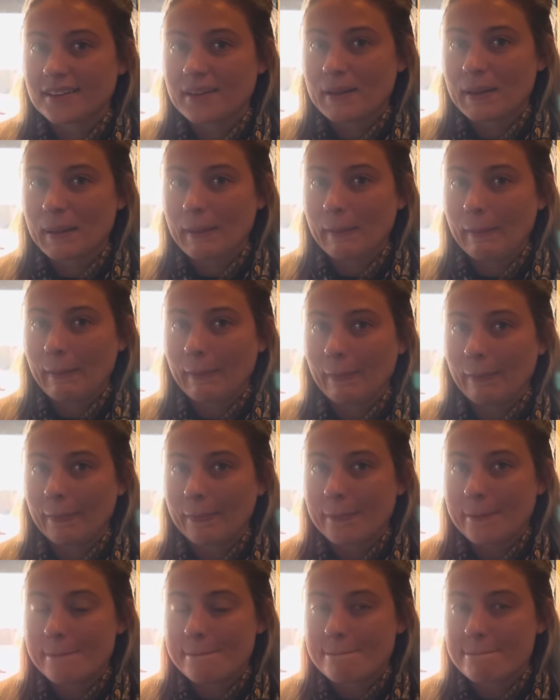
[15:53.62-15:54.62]
If I may
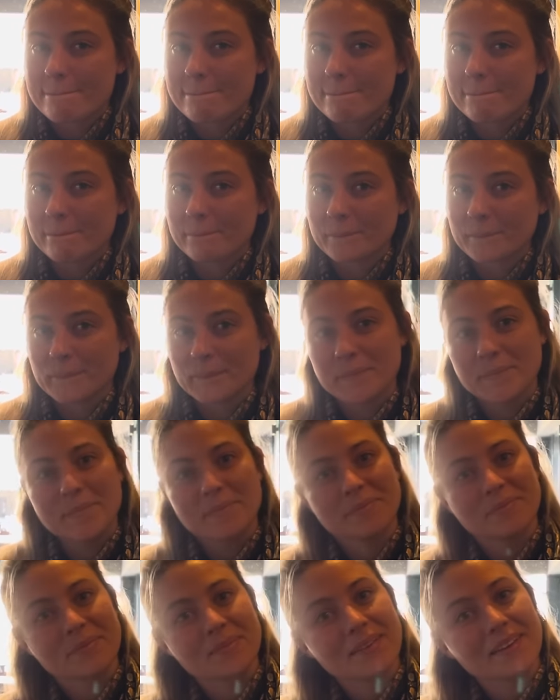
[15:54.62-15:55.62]
ask,
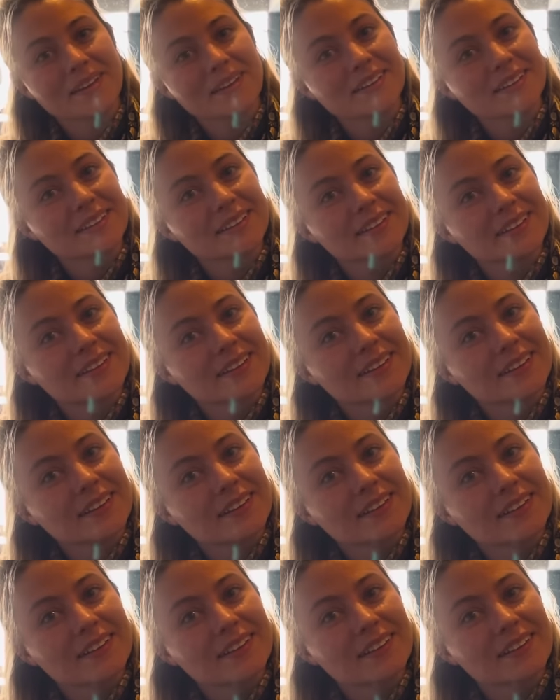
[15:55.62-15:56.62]
how did you gain
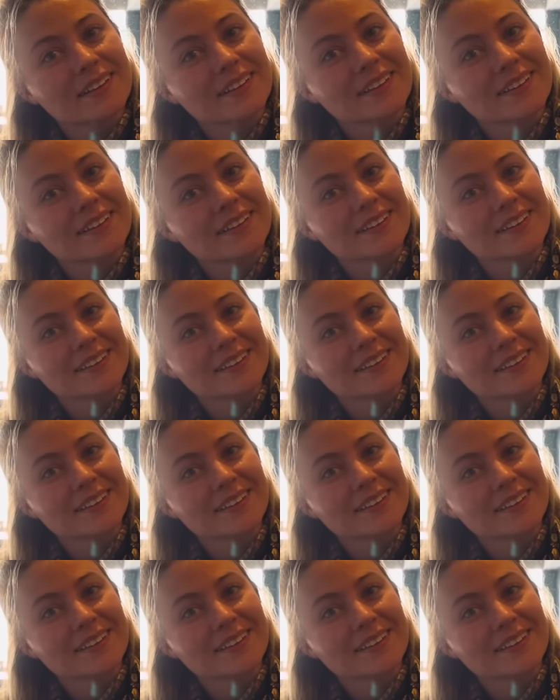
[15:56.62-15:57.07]
all that knowledge?